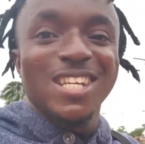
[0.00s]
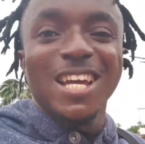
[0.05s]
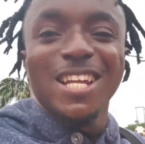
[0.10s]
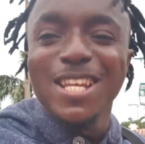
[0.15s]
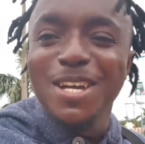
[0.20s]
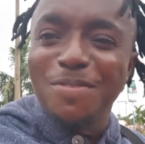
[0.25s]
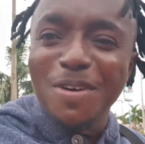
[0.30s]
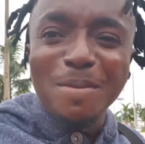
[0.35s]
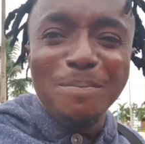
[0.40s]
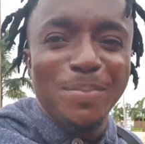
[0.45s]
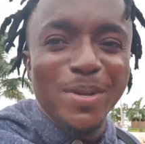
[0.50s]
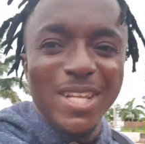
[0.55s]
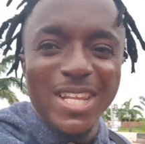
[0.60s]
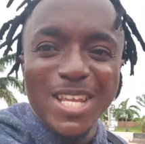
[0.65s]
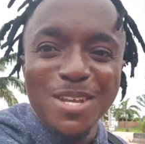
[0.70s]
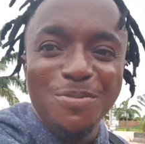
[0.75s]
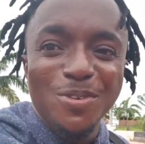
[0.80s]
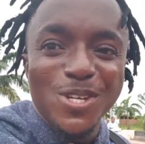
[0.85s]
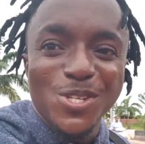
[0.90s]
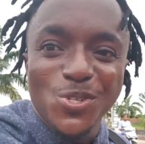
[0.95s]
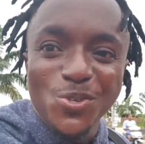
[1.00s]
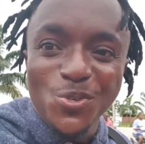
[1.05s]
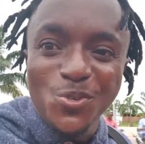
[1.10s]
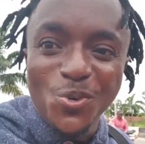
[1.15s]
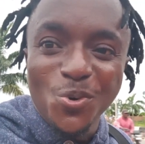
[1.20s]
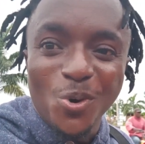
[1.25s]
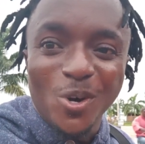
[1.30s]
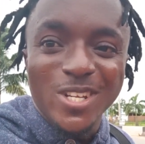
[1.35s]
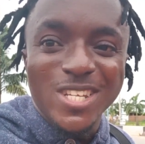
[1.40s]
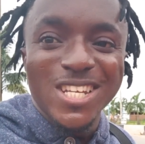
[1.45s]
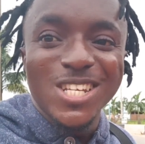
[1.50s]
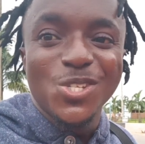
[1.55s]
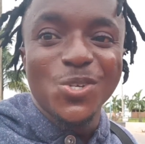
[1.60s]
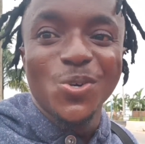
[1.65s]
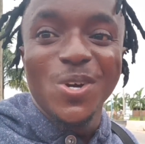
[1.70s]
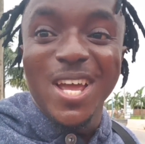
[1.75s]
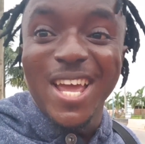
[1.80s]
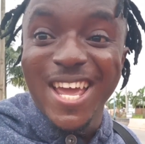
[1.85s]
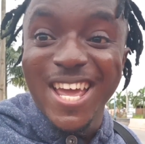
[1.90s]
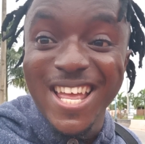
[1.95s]
they never believe it will do what it
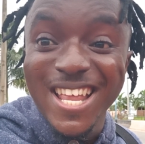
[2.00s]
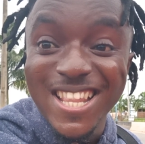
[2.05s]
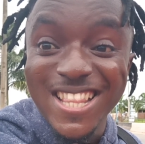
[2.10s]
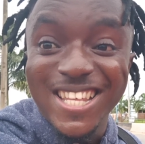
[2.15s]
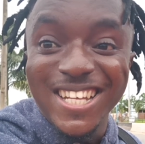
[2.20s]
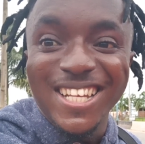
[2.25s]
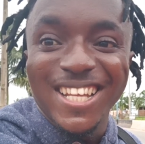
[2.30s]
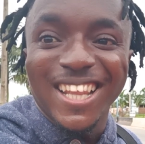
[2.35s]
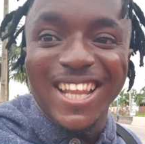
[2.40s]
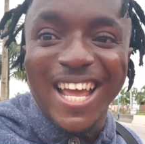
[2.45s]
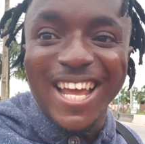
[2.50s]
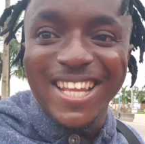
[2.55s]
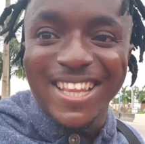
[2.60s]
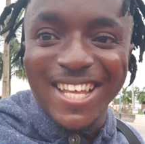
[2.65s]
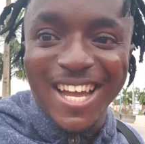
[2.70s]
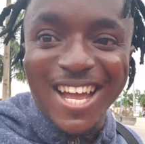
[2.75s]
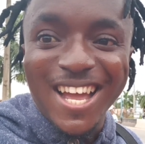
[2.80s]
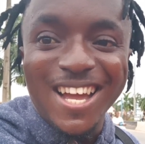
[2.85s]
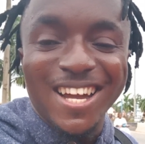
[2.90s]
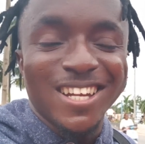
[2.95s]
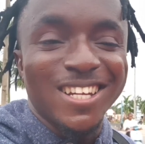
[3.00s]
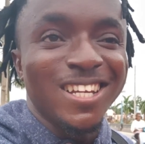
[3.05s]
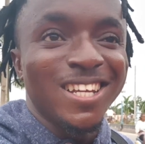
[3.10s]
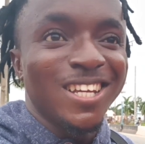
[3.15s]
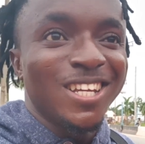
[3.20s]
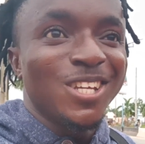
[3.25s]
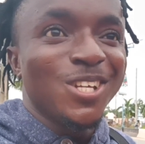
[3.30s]
will end like that.